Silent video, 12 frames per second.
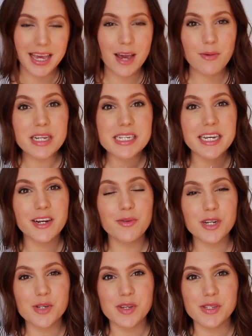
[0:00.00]
I can't wait to
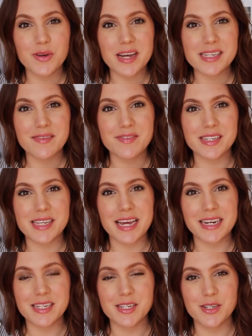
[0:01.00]
hear which ones you guys have
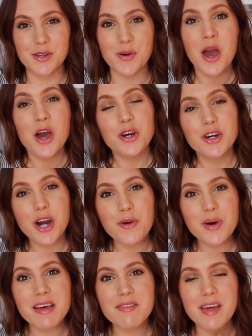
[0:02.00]
decided to
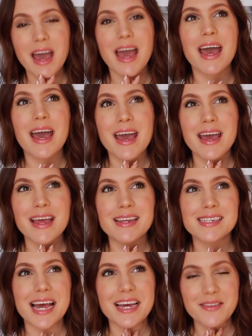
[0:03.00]
go with,
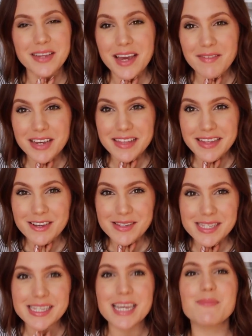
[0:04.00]
and I don't think I have anything
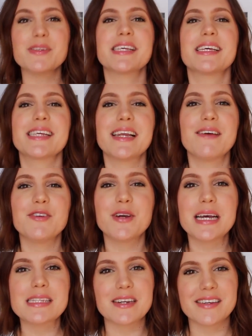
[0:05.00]
else to say besides I love you
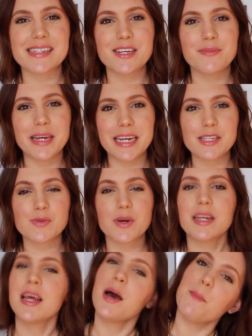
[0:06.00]
guys, and I'll see you in my next
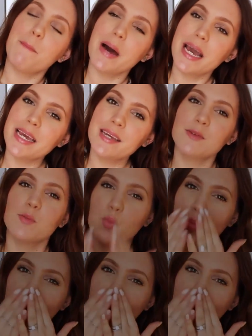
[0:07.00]
one. Bye!